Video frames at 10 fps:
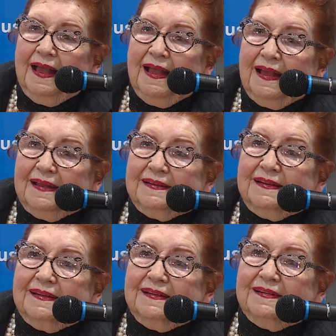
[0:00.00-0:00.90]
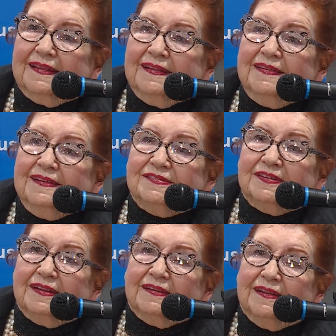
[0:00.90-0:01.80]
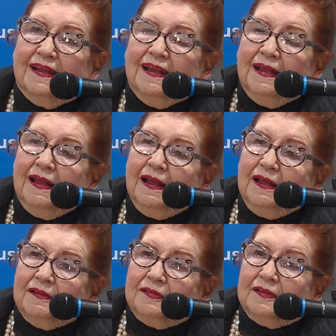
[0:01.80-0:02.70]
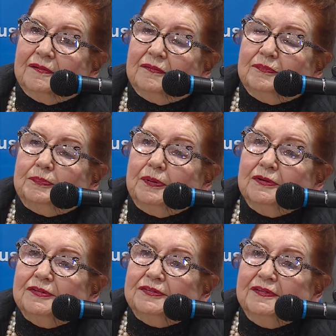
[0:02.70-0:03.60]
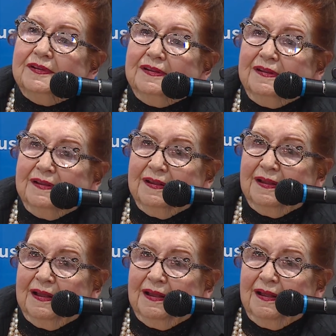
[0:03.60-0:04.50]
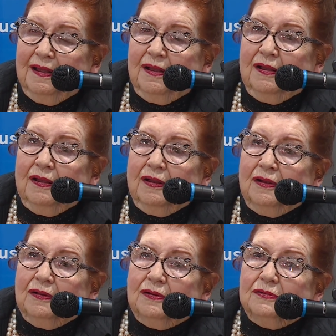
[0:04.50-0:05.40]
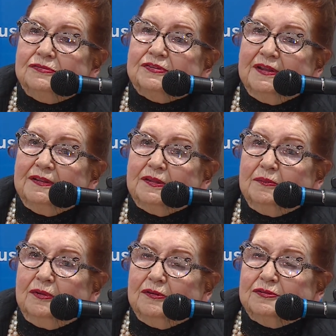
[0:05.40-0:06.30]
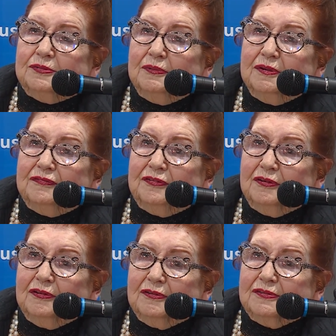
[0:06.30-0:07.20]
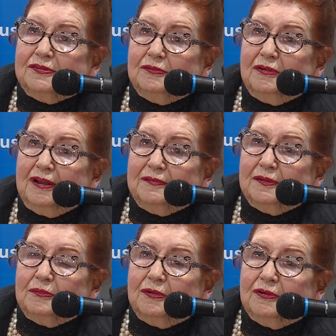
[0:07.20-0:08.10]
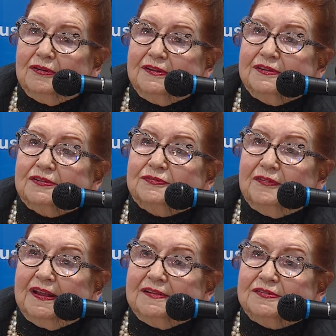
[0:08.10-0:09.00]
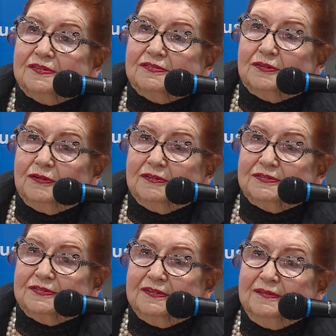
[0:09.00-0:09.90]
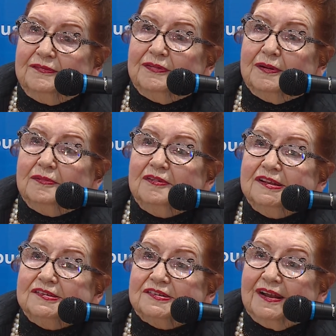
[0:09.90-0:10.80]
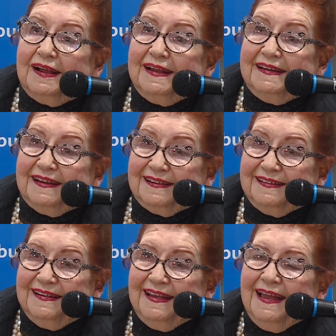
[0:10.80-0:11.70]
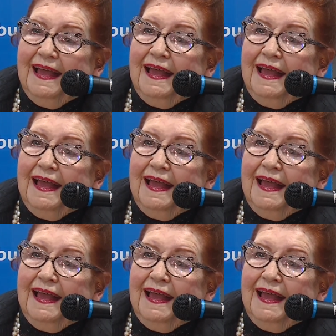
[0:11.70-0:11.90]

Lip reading: And then they said, the person who sent the most referrals around the world is Francis Olson from Regina.